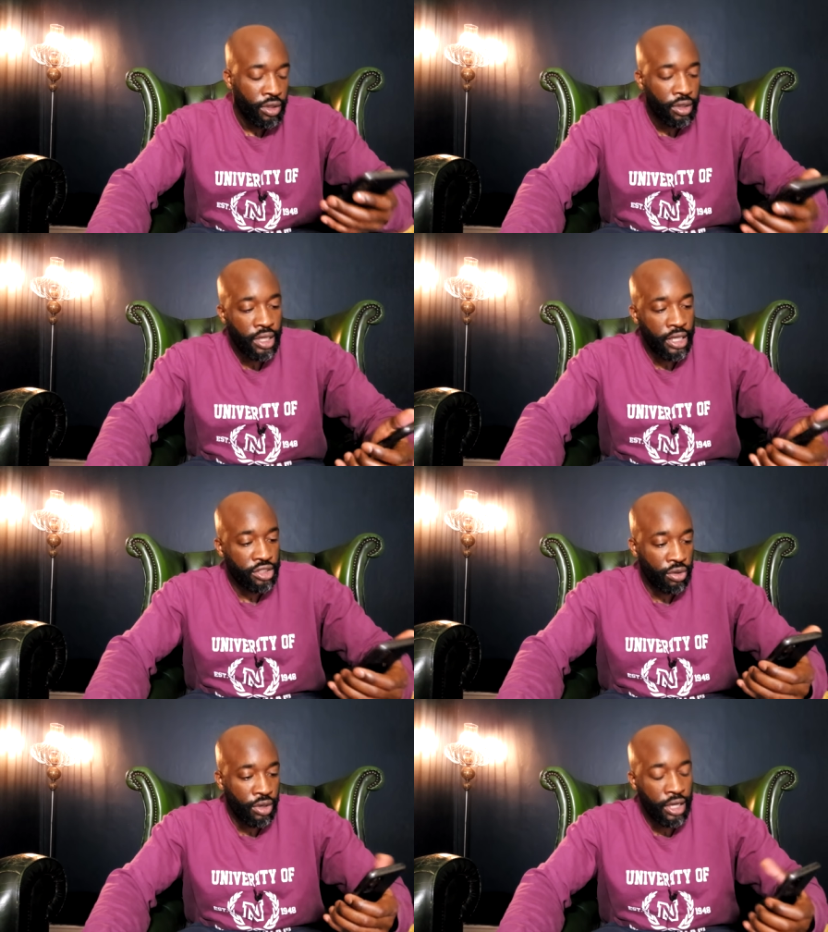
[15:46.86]
Yeah,
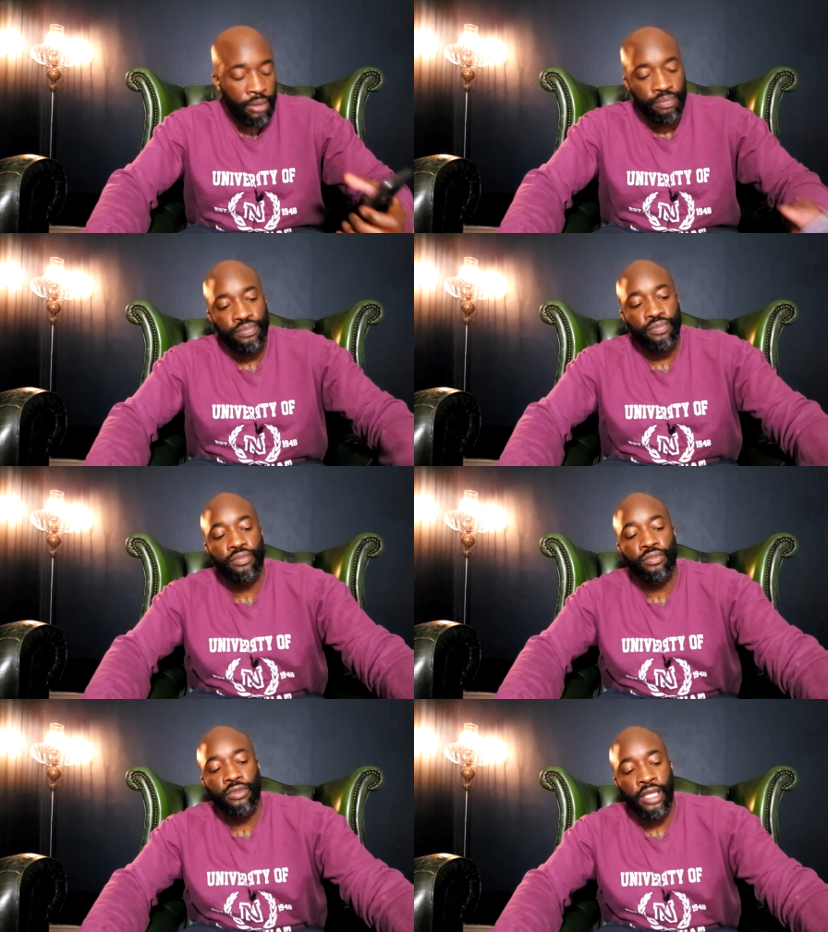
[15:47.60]
so um,
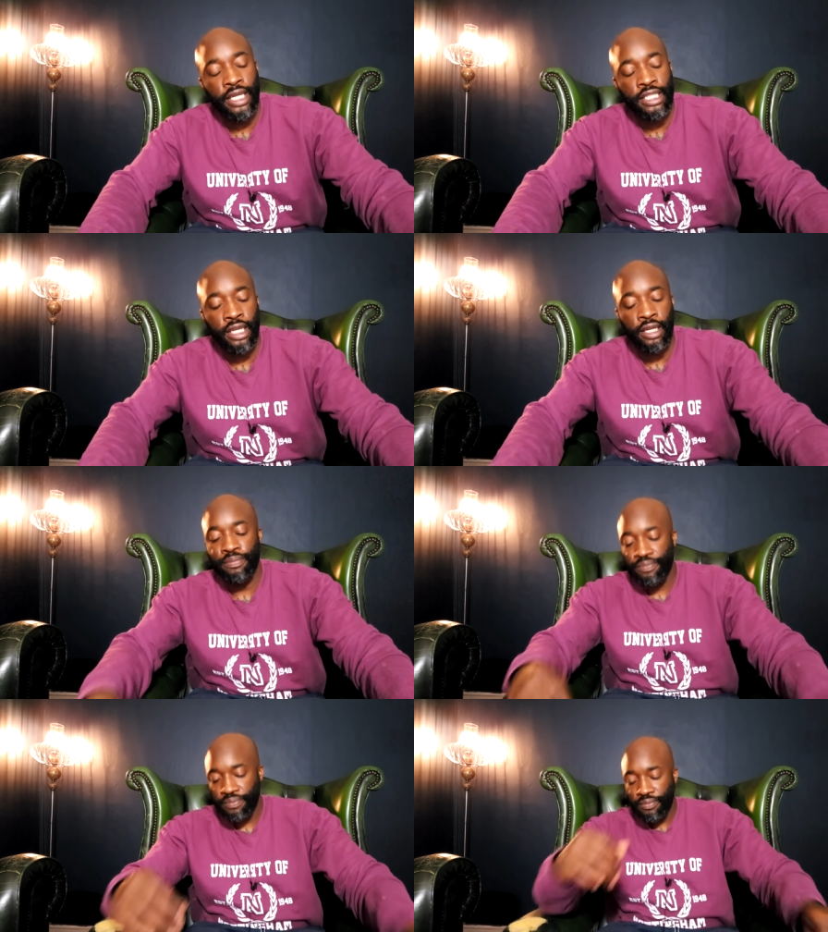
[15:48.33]
Katie Taylor.
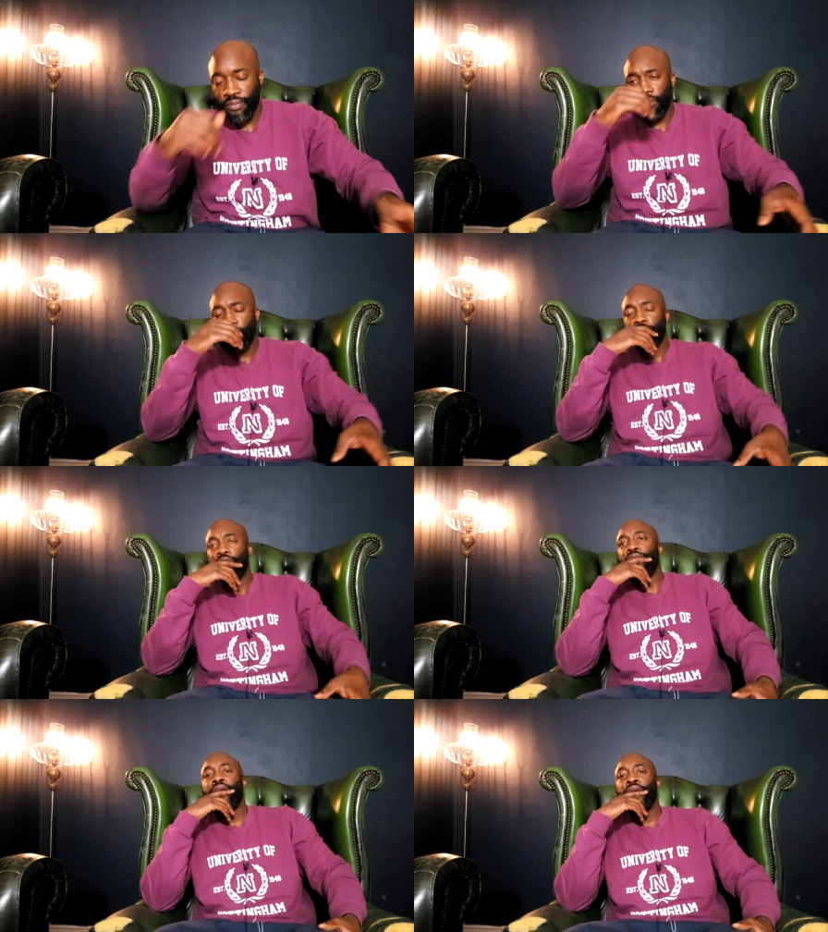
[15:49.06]

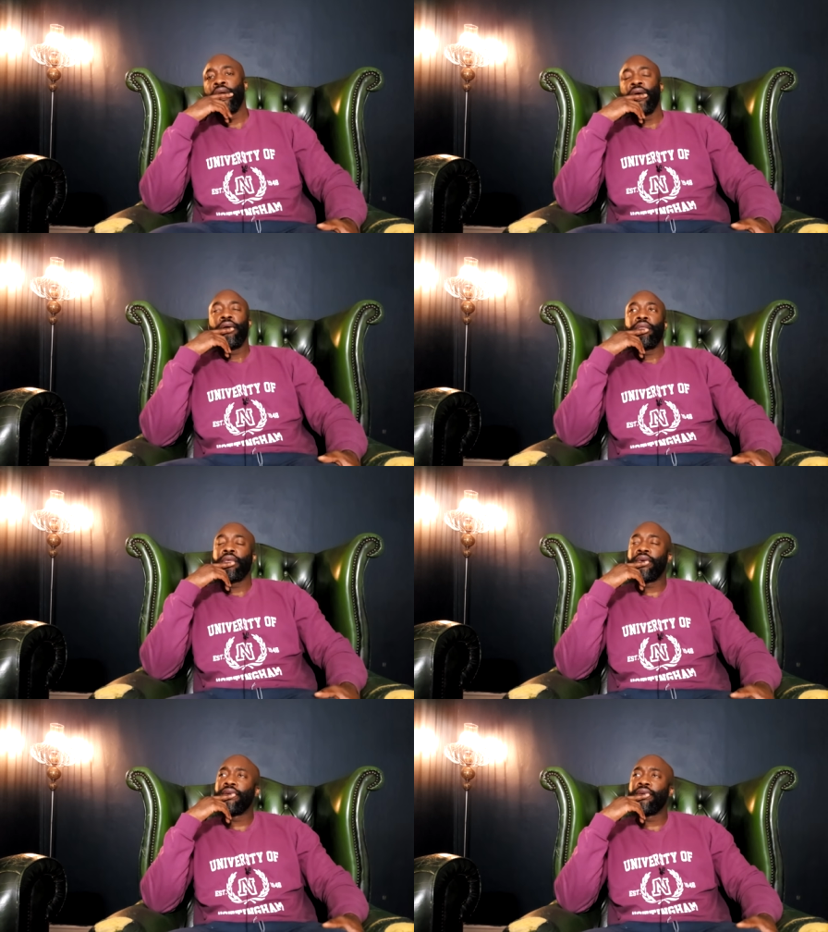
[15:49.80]
I